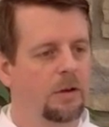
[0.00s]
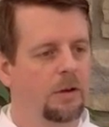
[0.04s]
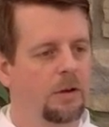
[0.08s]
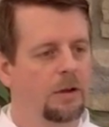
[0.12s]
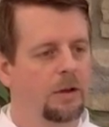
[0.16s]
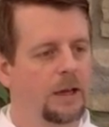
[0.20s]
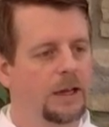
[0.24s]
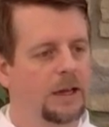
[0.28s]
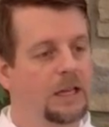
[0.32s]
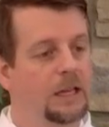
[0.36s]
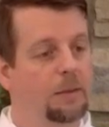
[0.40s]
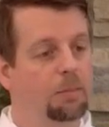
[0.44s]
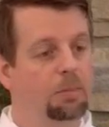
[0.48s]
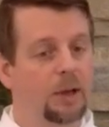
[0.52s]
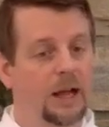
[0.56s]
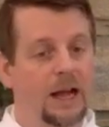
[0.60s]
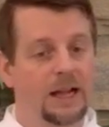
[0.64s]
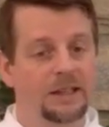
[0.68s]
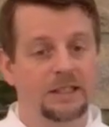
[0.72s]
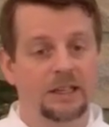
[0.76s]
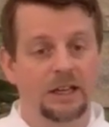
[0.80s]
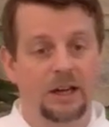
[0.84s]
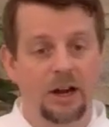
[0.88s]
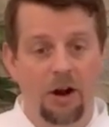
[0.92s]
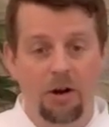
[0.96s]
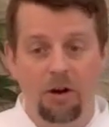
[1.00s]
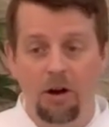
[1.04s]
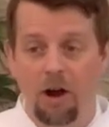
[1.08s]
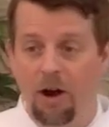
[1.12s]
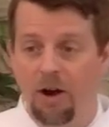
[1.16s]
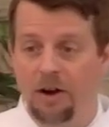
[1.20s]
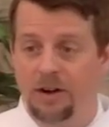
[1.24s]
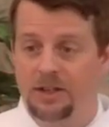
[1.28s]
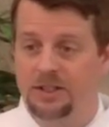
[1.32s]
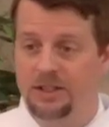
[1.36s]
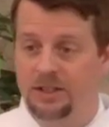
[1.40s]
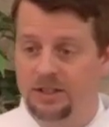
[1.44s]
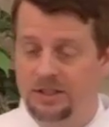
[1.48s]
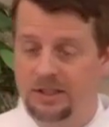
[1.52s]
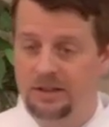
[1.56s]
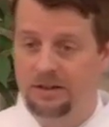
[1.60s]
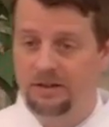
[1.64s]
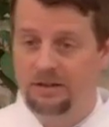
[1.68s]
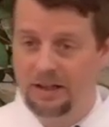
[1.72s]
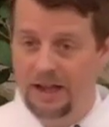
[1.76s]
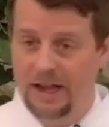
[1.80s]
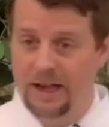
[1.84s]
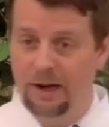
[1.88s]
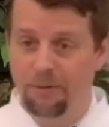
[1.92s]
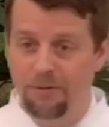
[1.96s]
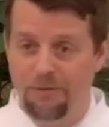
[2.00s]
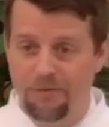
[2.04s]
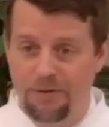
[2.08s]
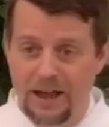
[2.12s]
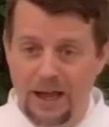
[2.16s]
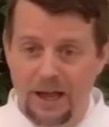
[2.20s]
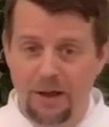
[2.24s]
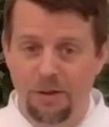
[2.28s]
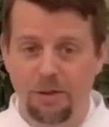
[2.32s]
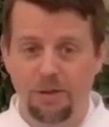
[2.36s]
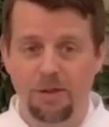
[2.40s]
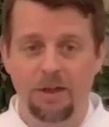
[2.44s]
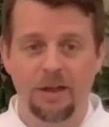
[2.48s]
And He planted in our hearts this light of faith